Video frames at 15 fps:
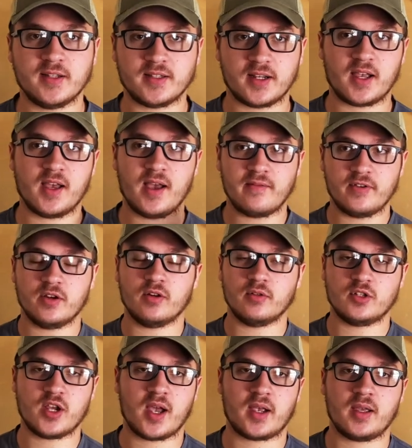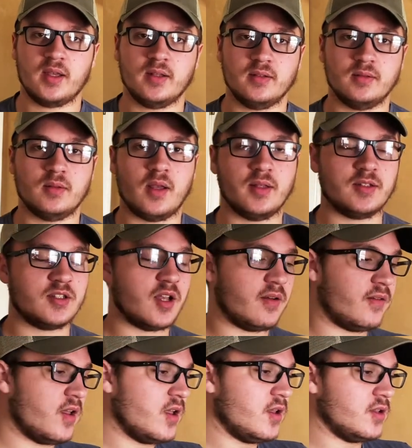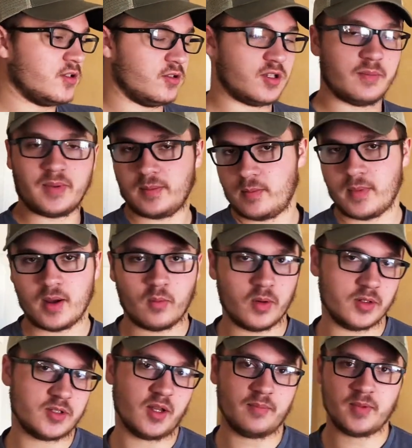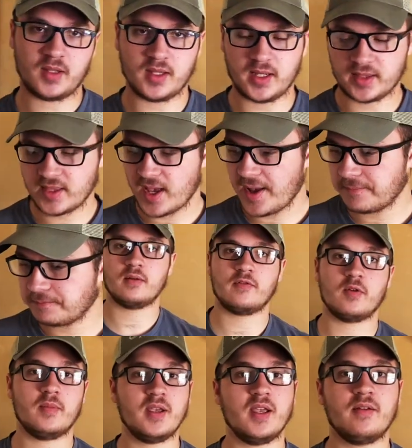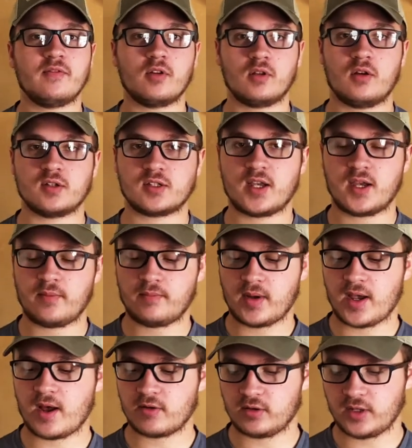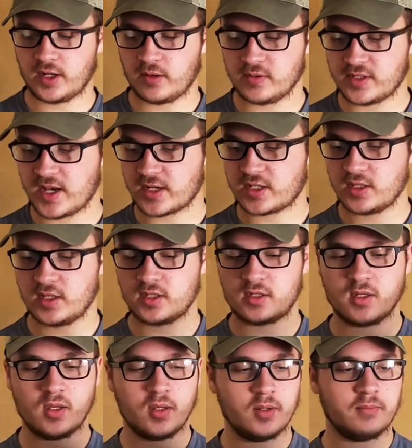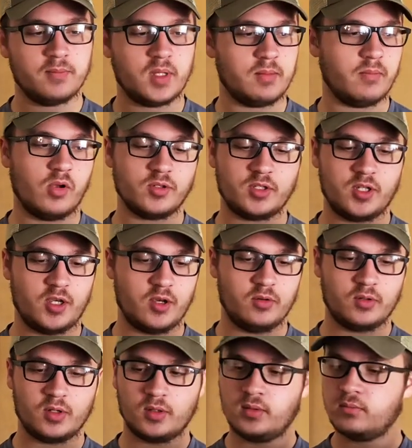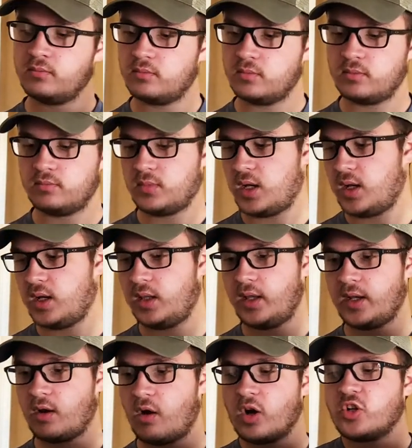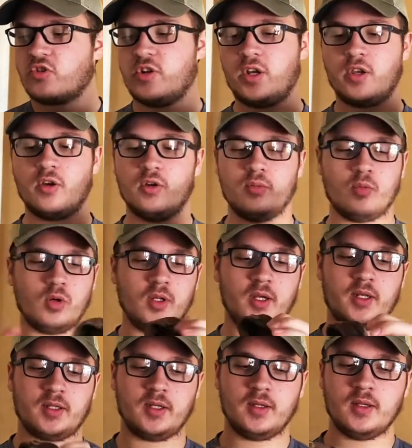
it's like a heavier jacket and, and stuff. So some people might wear something like that. For me, for a long time, my outer layer was actually this mossy oak uh, like archery coat more likely.